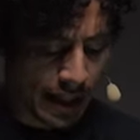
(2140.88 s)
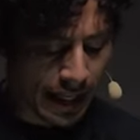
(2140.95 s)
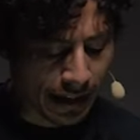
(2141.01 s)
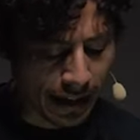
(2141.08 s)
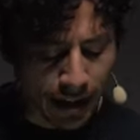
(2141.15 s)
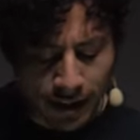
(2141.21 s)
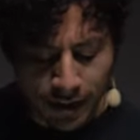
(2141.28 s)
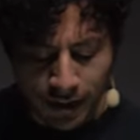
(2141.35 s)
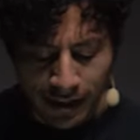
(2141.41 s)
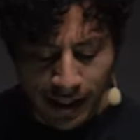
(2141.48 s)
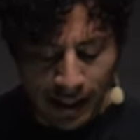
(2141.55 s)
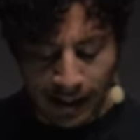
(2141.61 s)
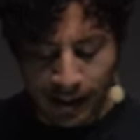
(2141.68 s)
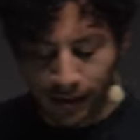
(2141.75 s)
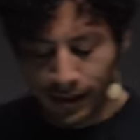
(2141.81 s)
Acknowledging
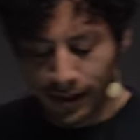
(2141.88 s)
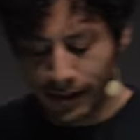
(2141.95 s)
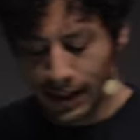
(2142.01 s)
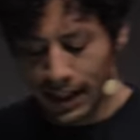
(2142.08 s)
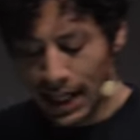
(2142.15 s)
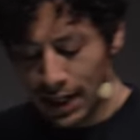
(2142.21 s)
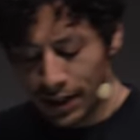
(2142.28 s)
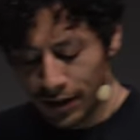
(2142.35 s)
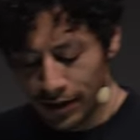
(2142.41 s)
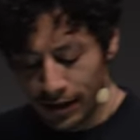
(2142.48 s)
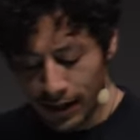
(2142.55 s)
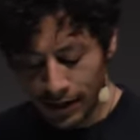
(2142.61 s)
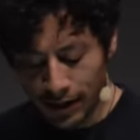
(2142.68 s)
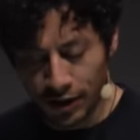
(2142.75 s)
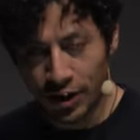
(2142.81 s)
that gives us the
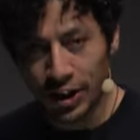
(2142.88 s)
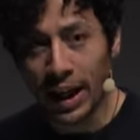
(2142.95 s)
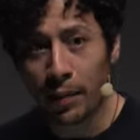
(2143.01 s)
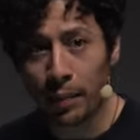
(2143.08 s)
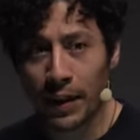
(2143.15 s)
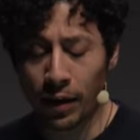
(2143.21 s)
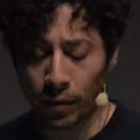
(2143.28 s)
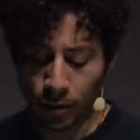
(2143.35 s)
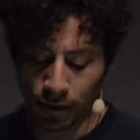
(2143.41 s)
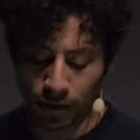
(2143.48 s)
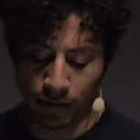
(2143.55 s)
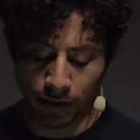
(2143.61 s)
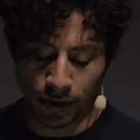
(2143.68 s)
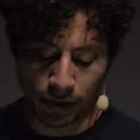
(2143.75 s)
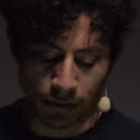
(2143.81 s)
agency to shape that
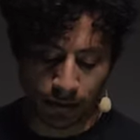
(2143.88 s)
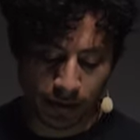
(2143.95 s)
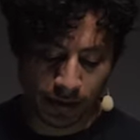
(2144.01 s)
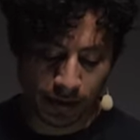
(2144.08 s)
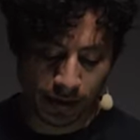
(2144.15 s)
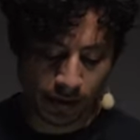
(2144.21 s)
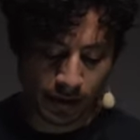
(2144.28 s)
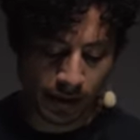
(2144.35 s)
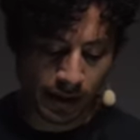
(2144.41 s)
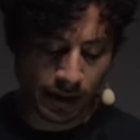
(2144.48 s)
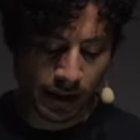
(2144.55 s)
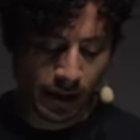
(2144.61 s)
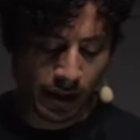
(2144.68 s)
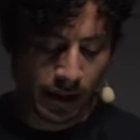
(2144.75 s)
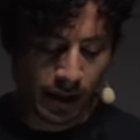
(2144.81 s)
worldview,
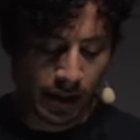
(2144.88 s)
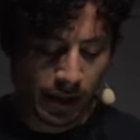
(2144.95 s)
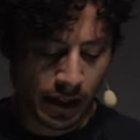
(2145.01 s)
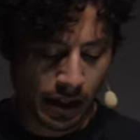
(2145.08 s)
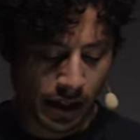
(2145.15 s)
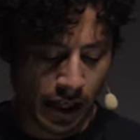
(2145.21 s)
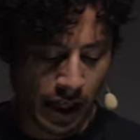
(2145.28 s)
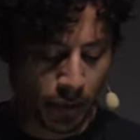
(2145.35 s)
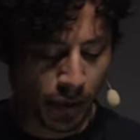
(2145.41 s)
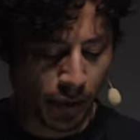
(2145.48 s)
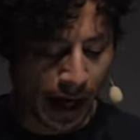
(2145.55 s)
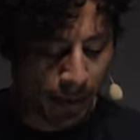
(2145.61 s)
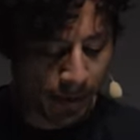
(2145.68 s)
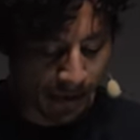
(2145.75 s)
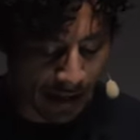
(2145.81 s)
and
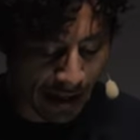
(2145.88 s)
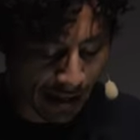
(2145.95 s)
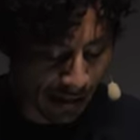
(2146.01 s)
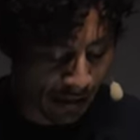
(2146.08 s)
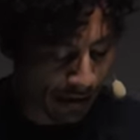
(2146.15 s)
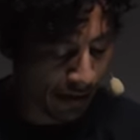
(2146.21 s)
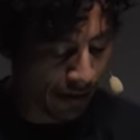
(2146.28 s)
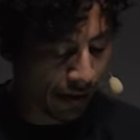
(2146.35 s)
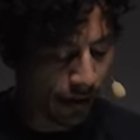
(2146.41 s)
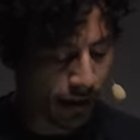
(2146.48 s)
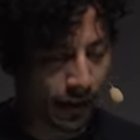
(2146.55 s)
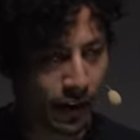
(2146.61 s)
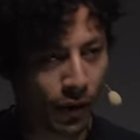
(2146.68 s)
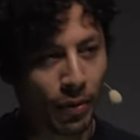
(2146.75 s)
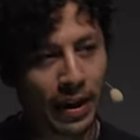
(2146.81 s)
perhaps then
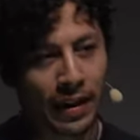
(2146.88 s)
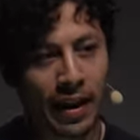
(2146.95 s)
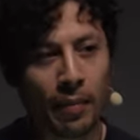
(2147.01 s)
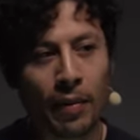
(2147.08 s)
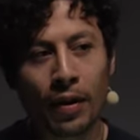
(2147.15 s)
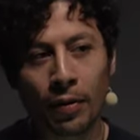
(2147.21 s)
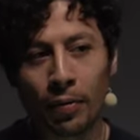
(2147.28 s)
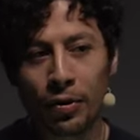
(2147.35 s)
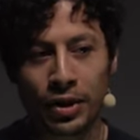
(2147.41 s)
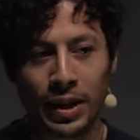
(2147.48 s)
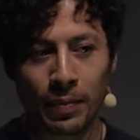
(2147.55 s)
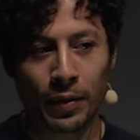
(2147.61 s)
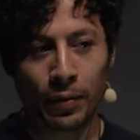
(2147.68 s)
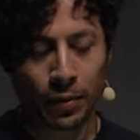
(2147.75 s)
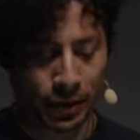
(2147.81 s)
the way that model will
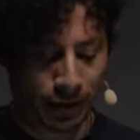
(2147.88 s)
shape the